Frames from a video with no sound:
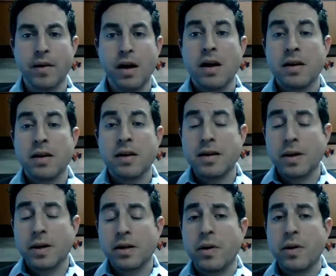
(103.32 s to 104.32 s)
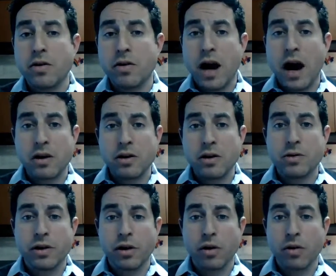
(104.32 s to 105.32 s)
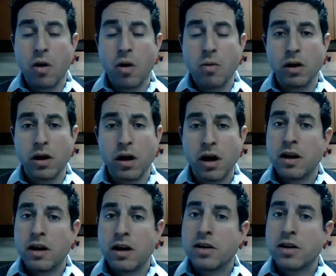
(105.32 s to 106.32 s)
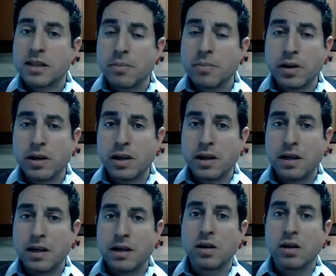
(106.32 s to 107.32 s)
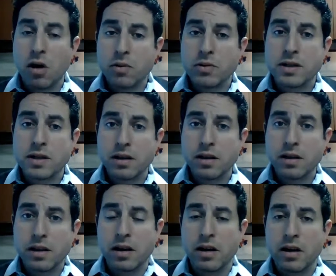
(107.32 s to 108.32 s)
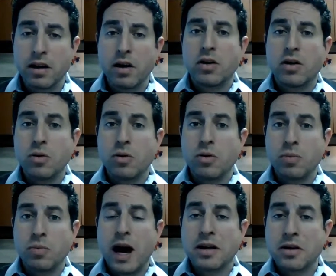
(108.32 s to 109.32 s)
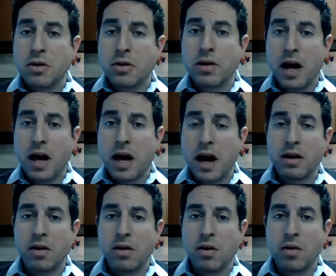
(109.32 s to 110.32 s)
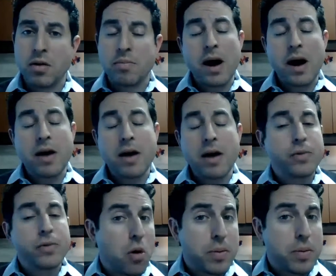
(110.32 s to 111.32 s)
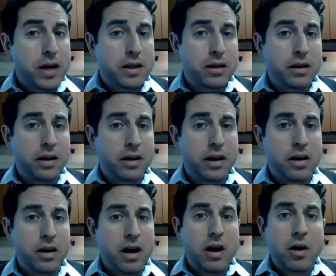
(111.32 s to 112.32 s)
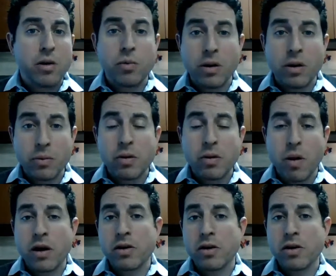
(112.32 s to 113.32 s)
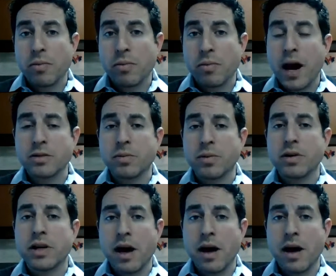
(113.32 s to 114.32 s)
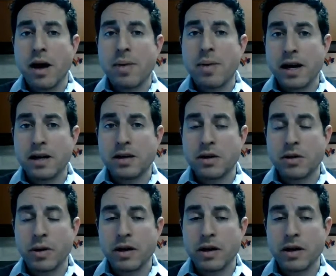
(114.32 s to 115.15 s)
Typically, when you're not using your Chromebook, you'll simply need to close the lid to protect your data. Upon reopening the lid, it will require your password to get back into it.